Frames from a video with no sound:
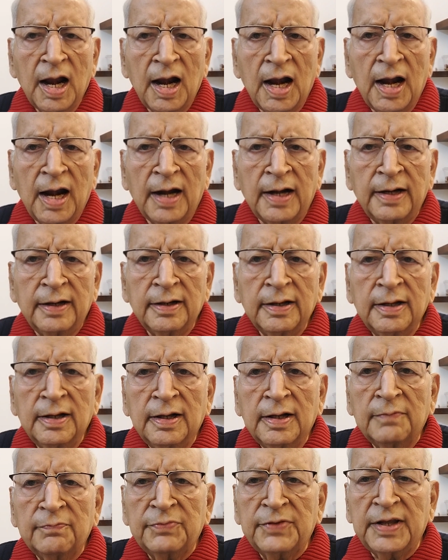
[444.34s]
and
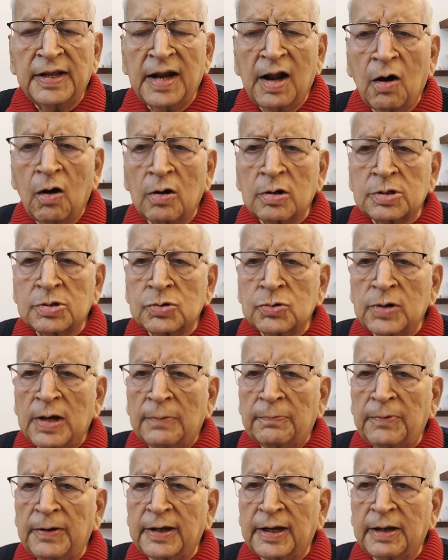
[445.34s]
they are also
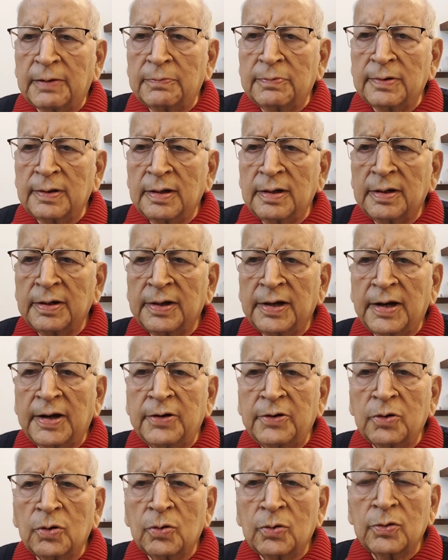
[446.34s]
applicable in
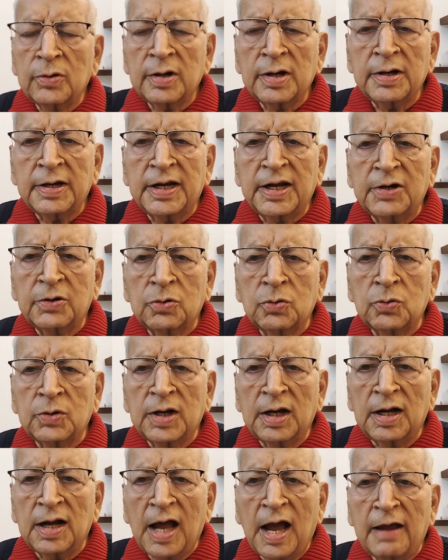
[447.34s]
your
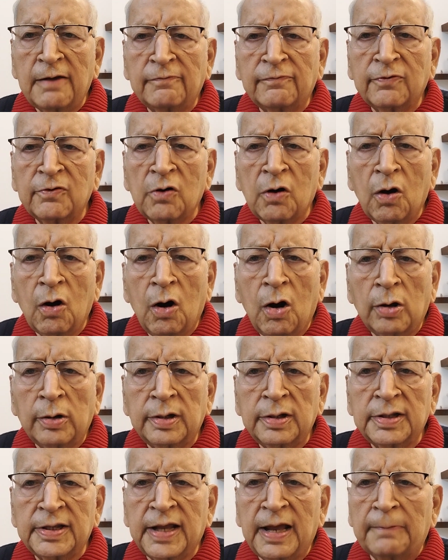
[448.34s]
day-to-day life,
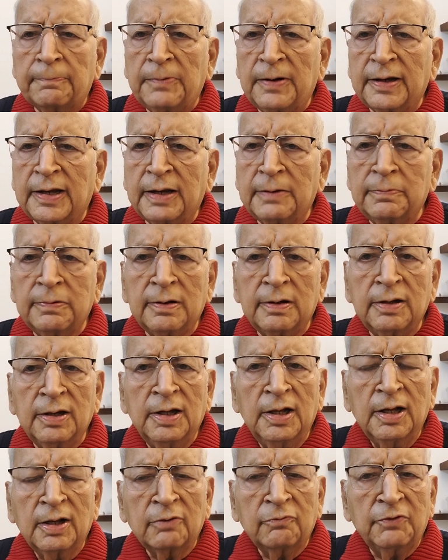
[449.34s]
or they are applicable
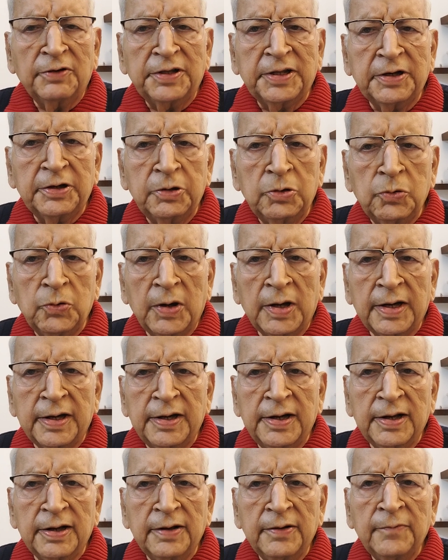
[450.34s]
whether you are
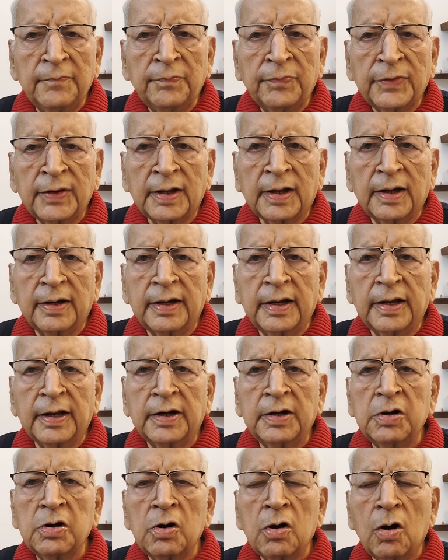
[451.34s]
in a
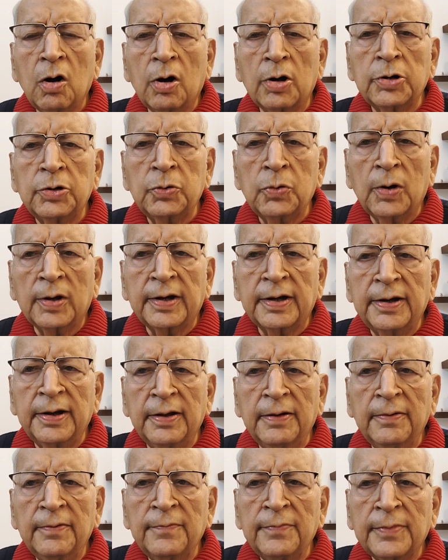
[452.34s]
career or you are in
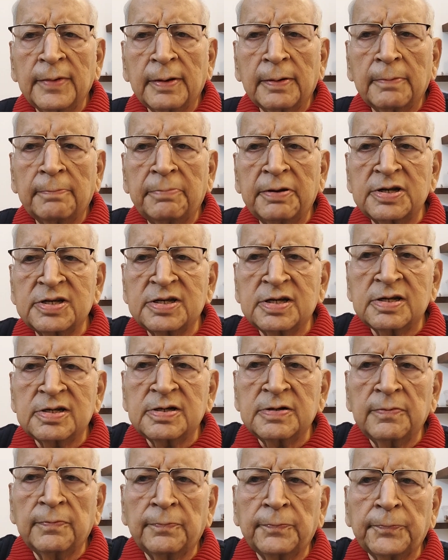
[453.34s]
a business.